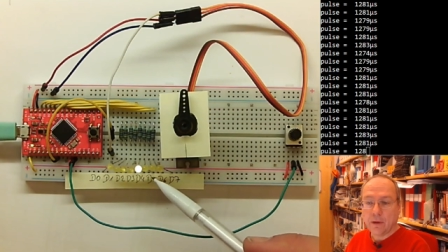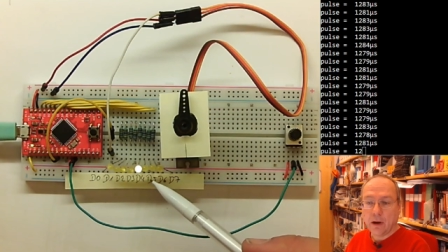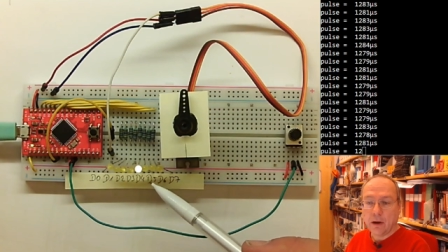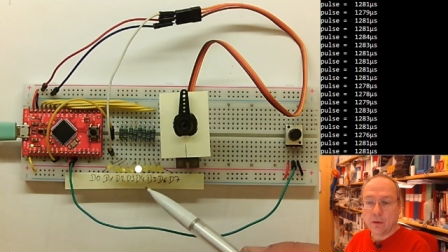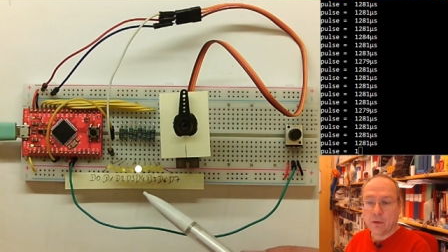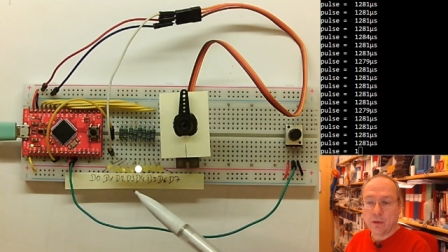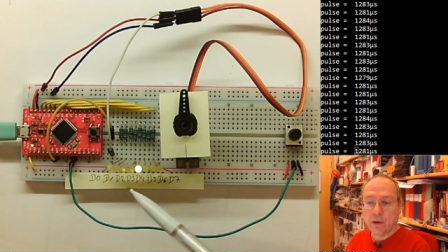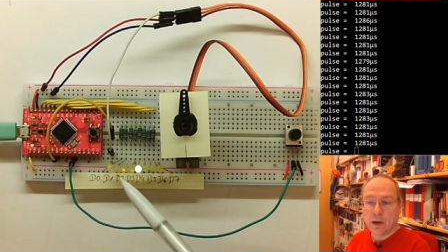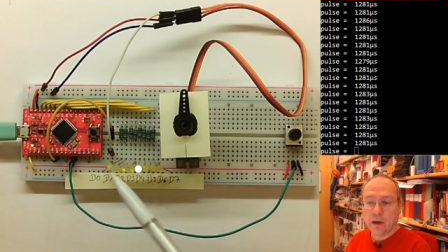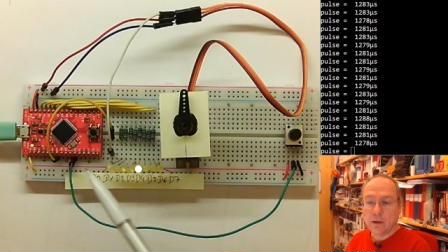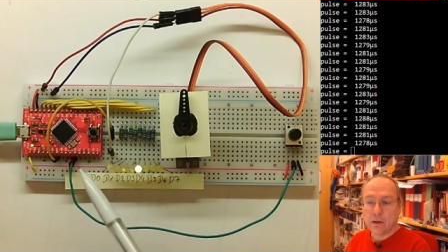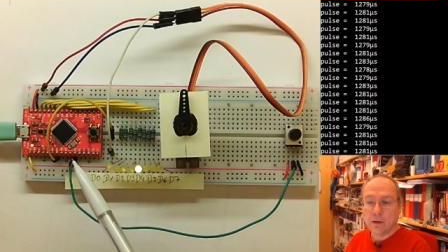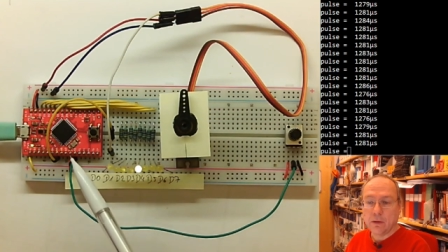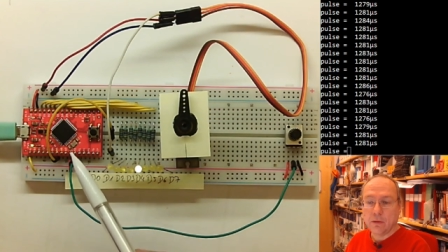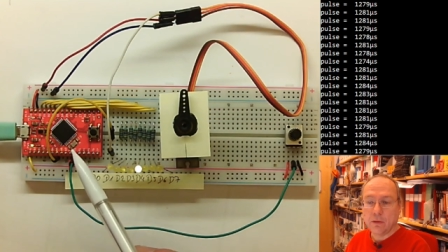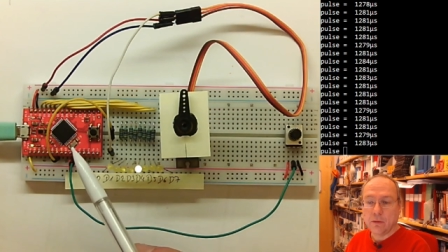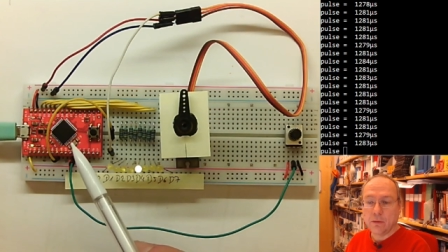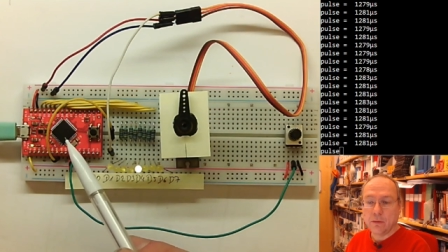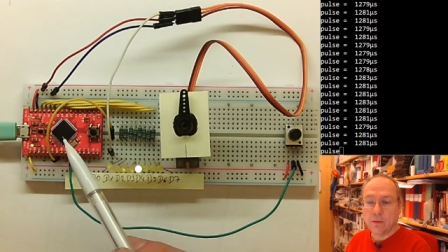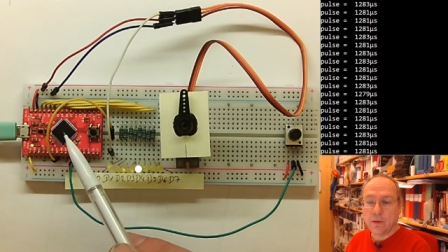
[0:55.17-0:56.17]
are connected
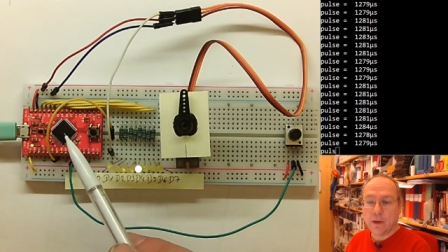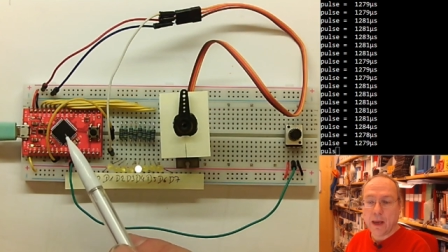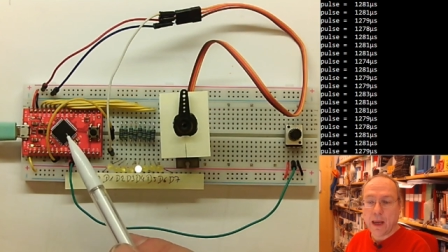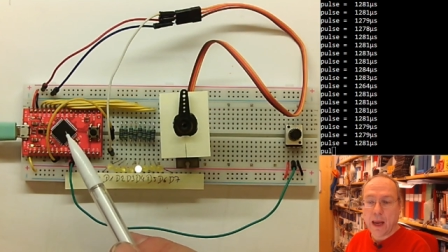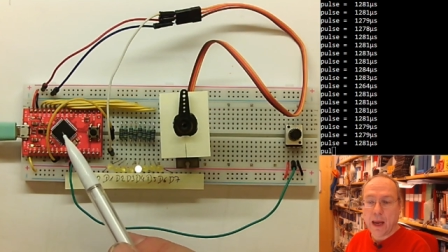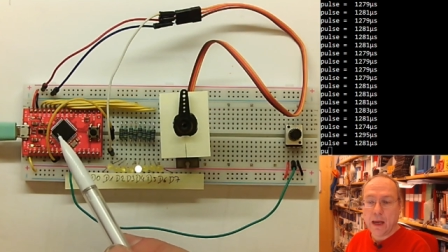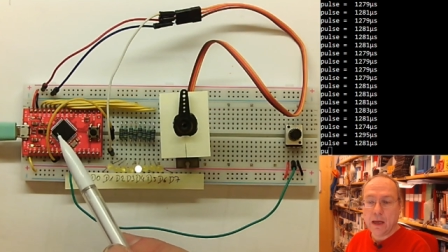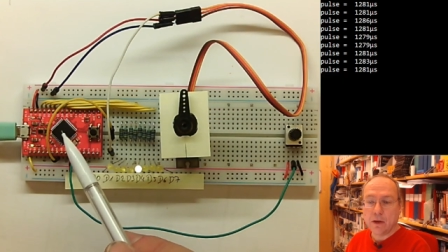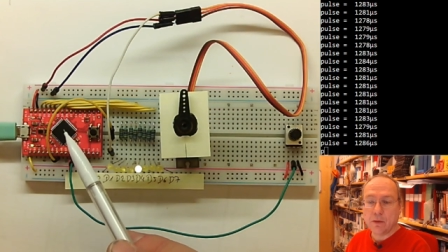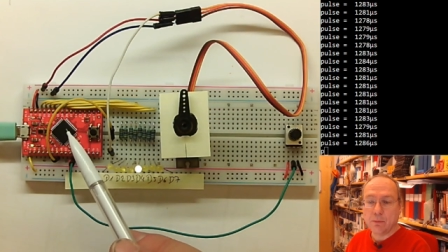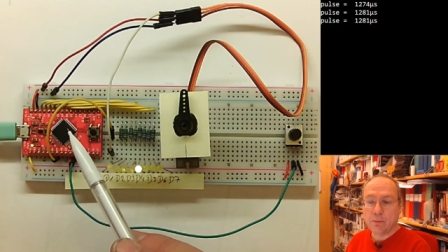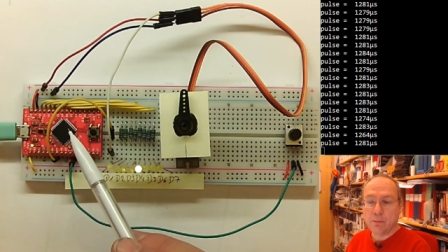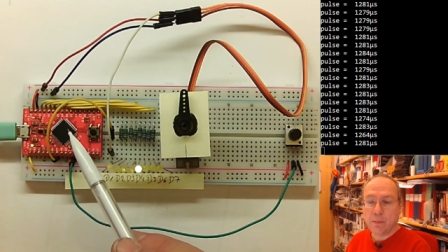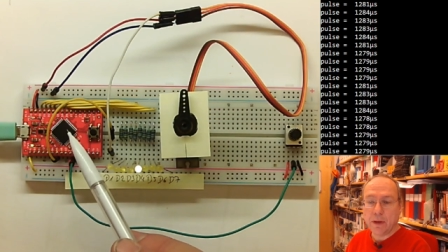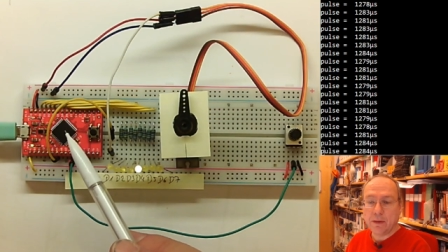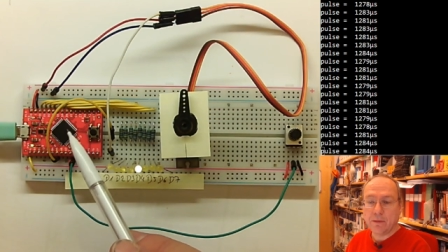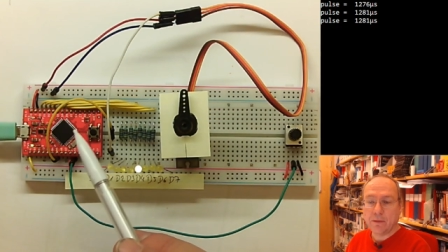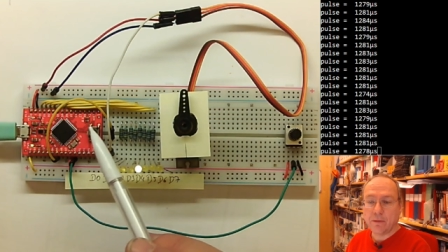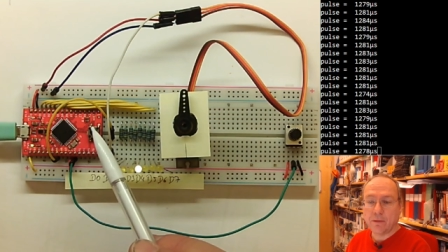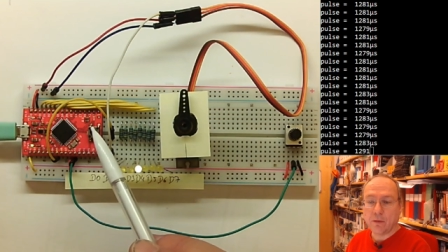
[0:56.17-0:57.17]
to the eight
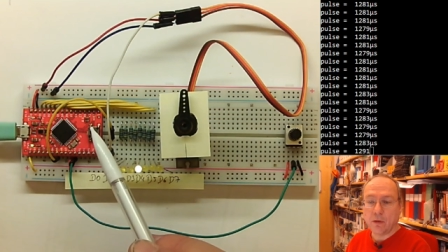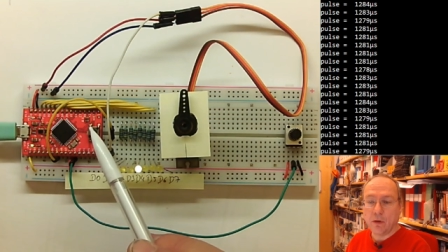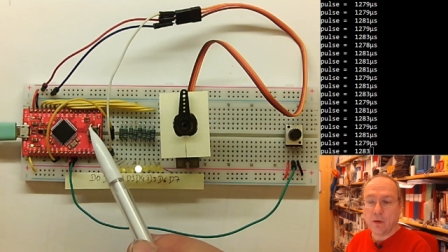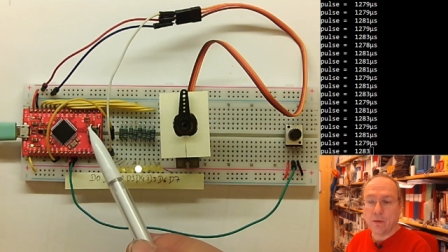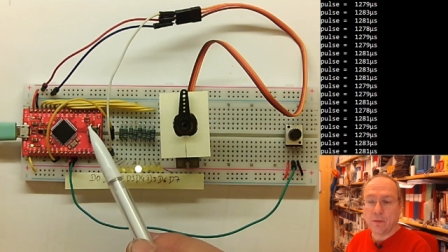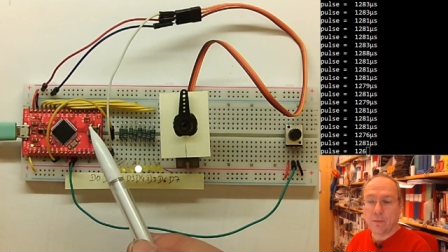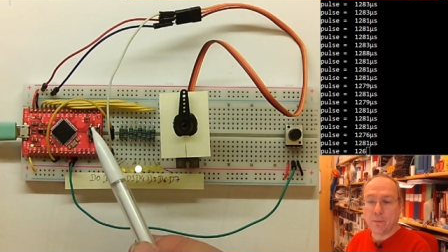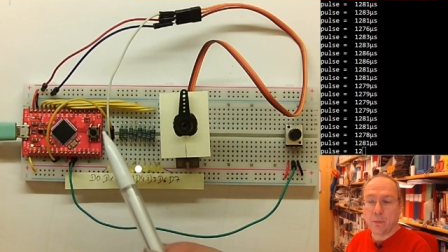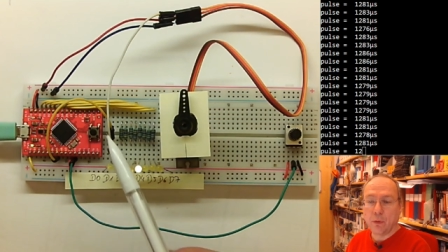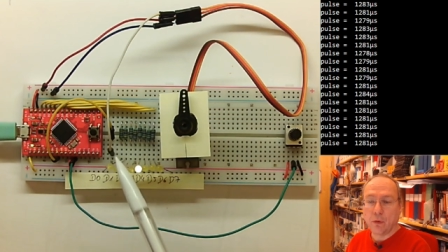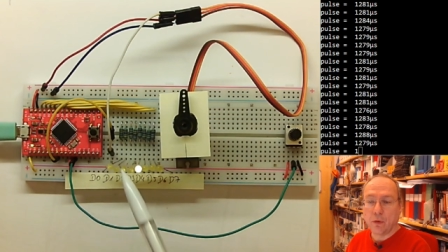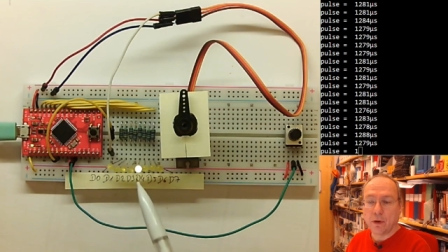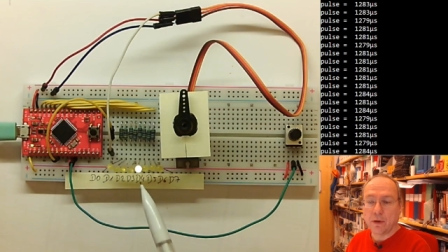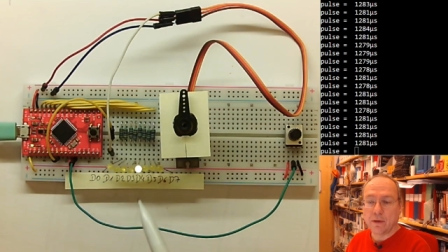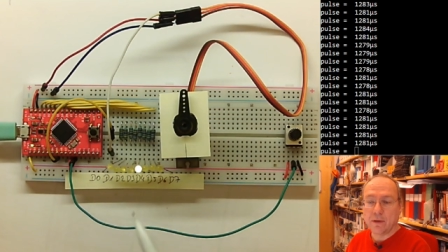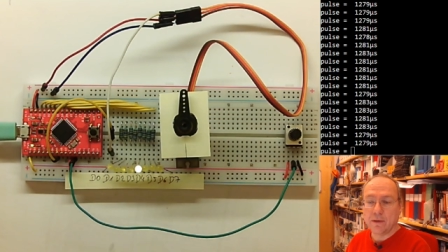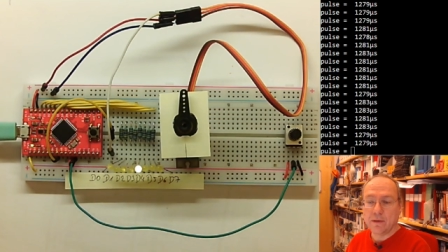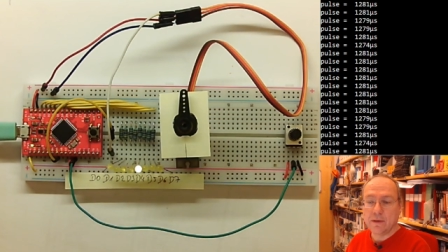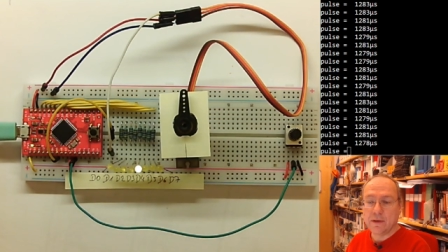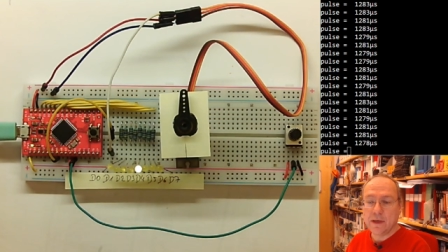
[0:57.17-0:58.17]
bits of
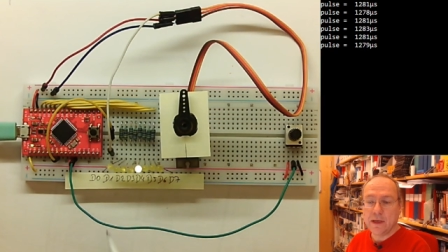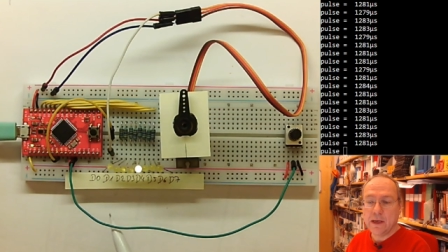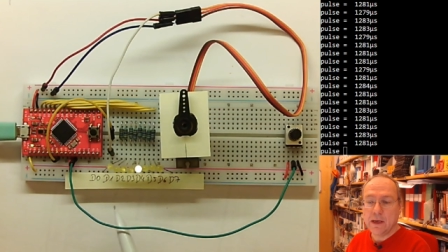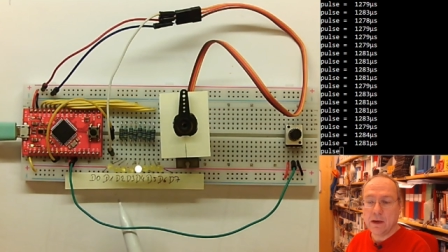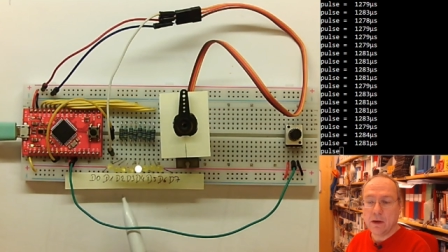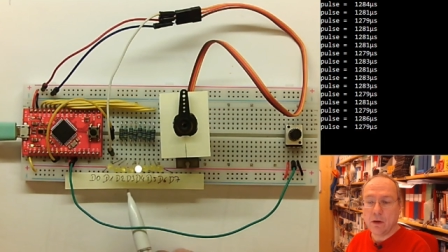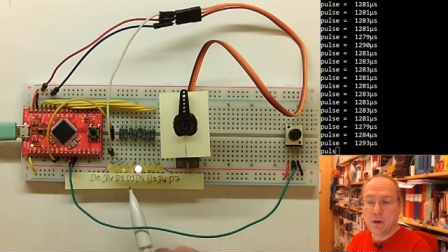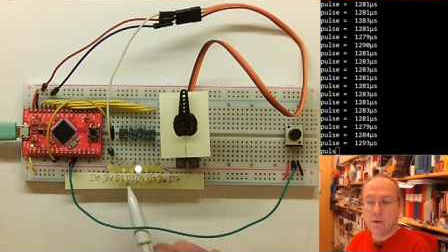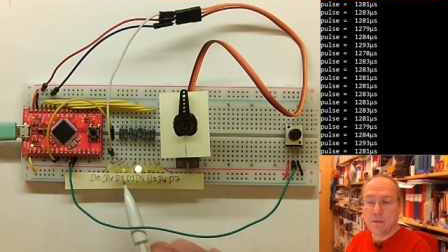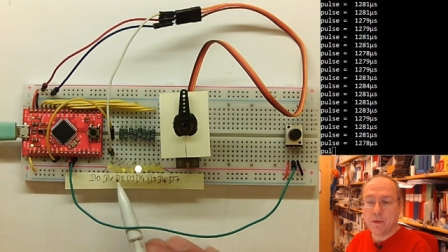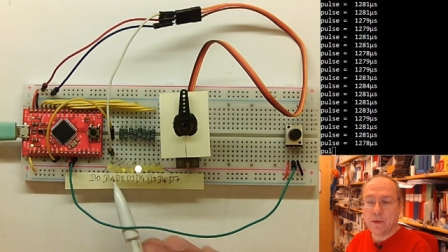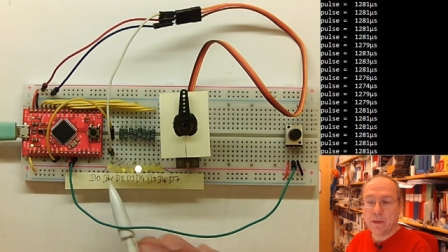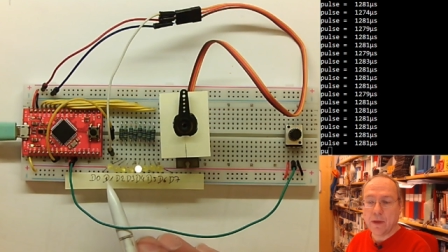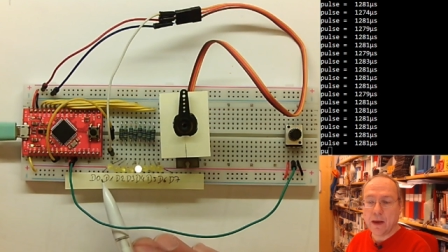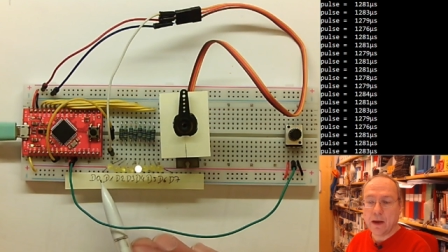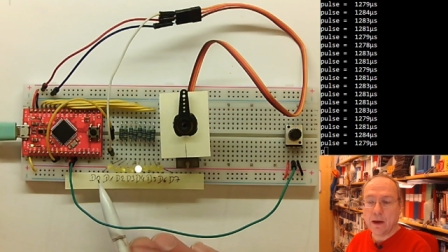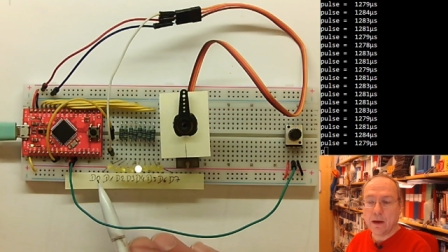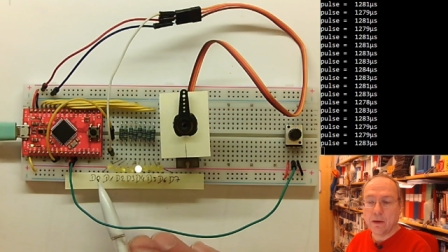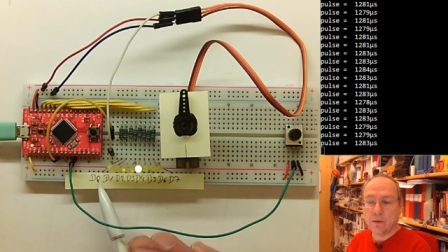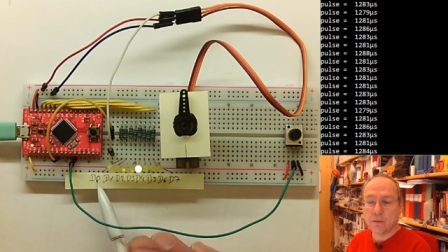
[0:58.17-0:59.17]
port D over there.